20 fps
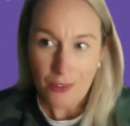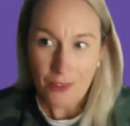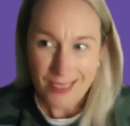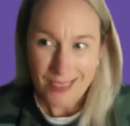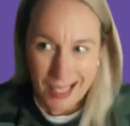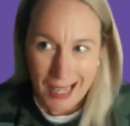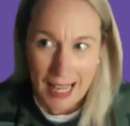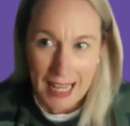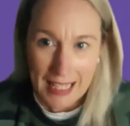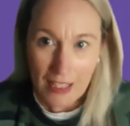
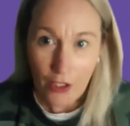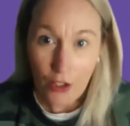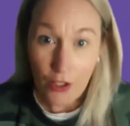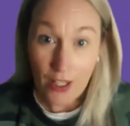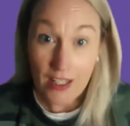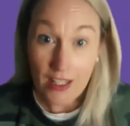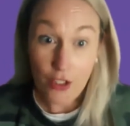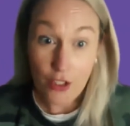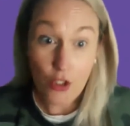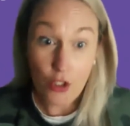the likelihood
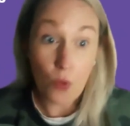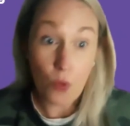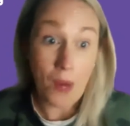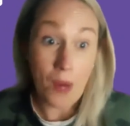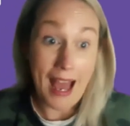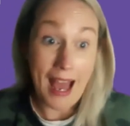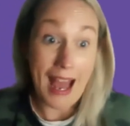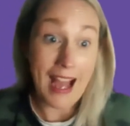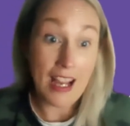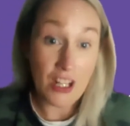is you don't
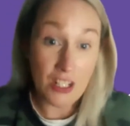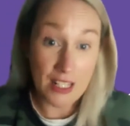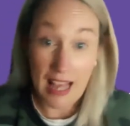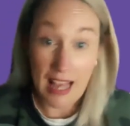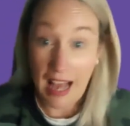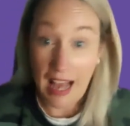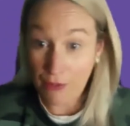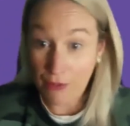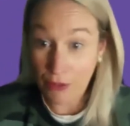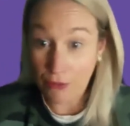actually
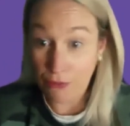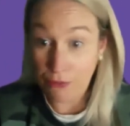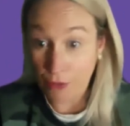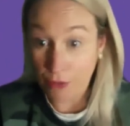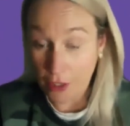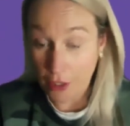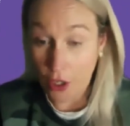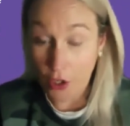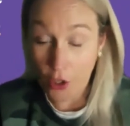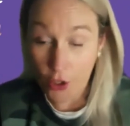have
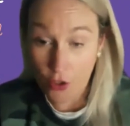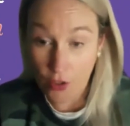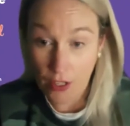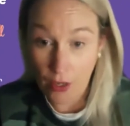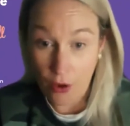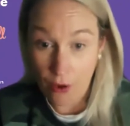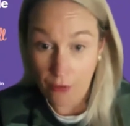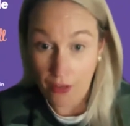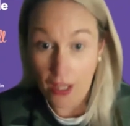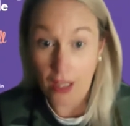the luxury
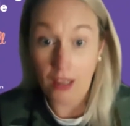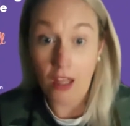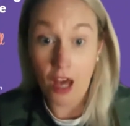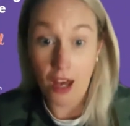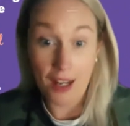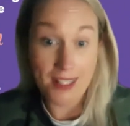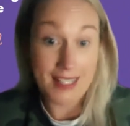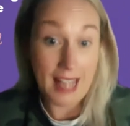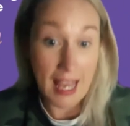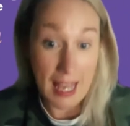of a
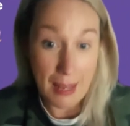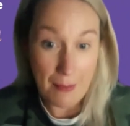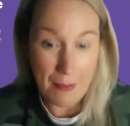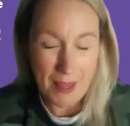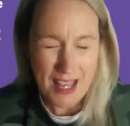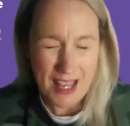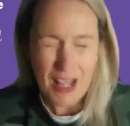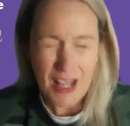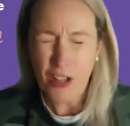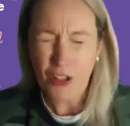lot of time.
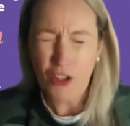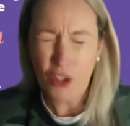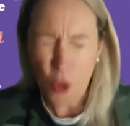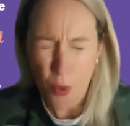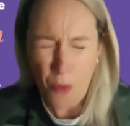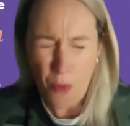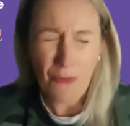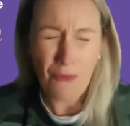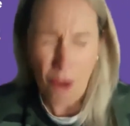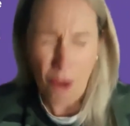
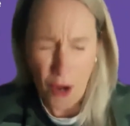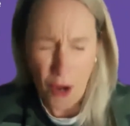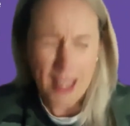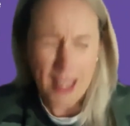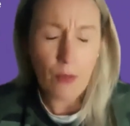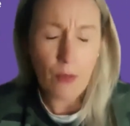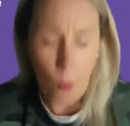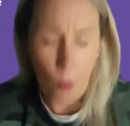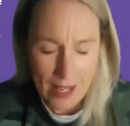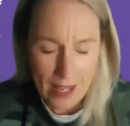Don't
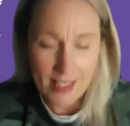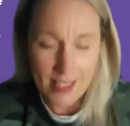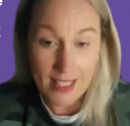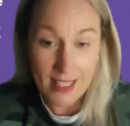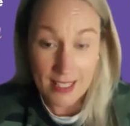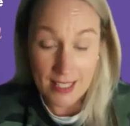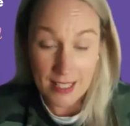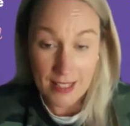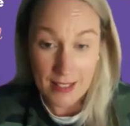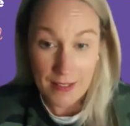fucking waste
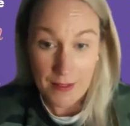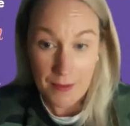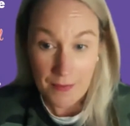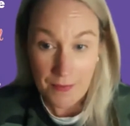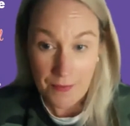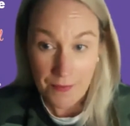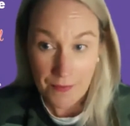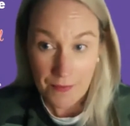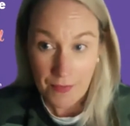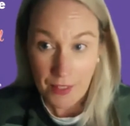it
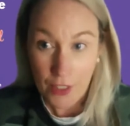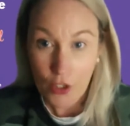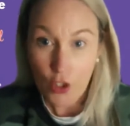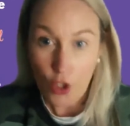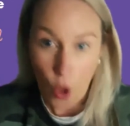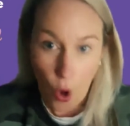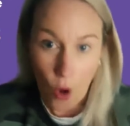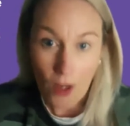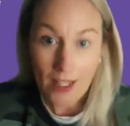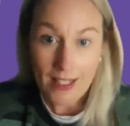
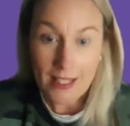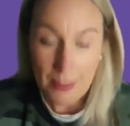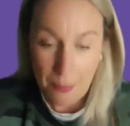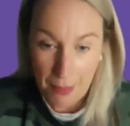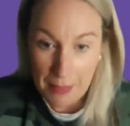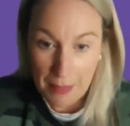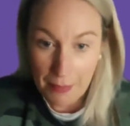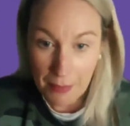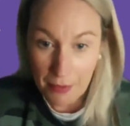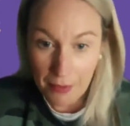talking to
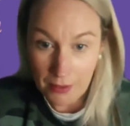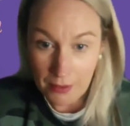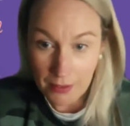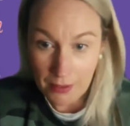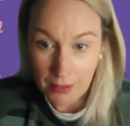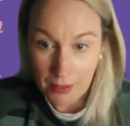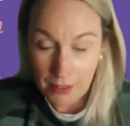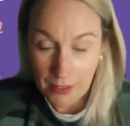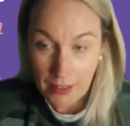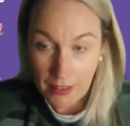people,
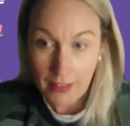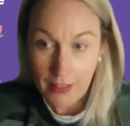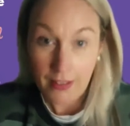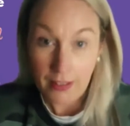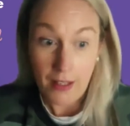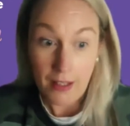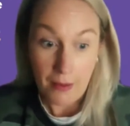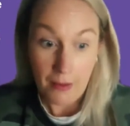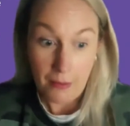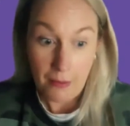
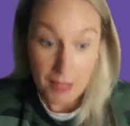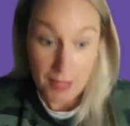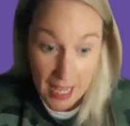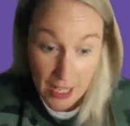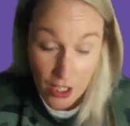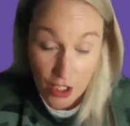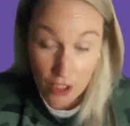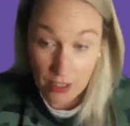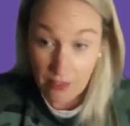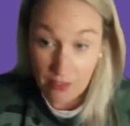
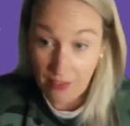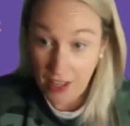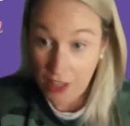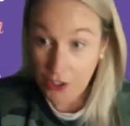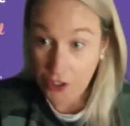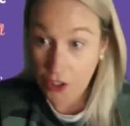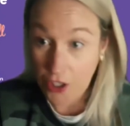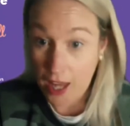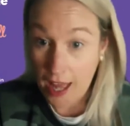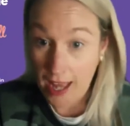potential
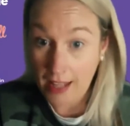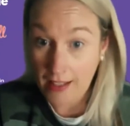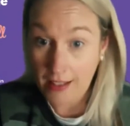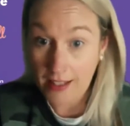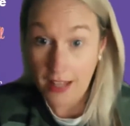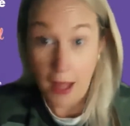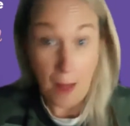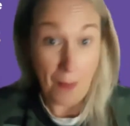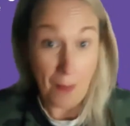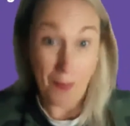investor
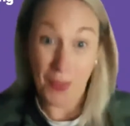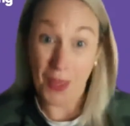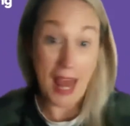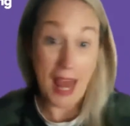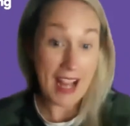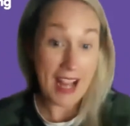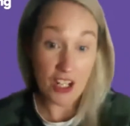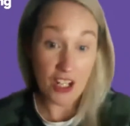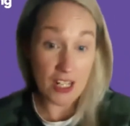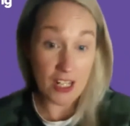clients, that
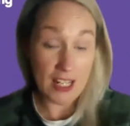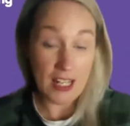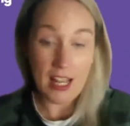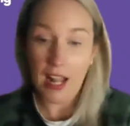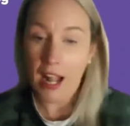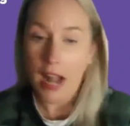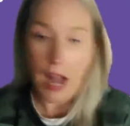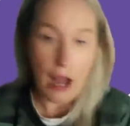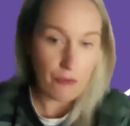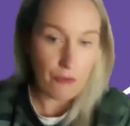actually
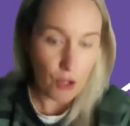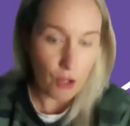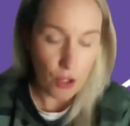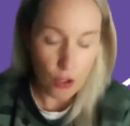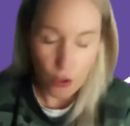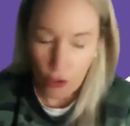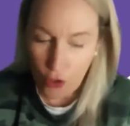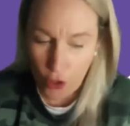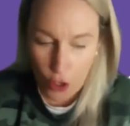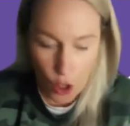have
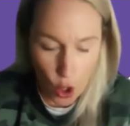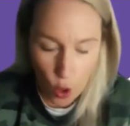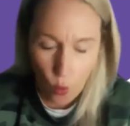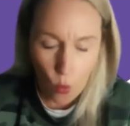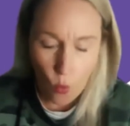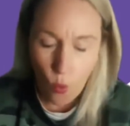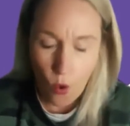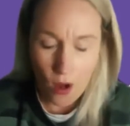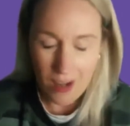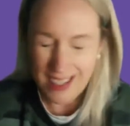
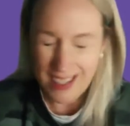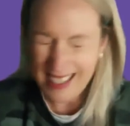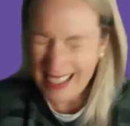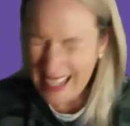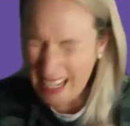no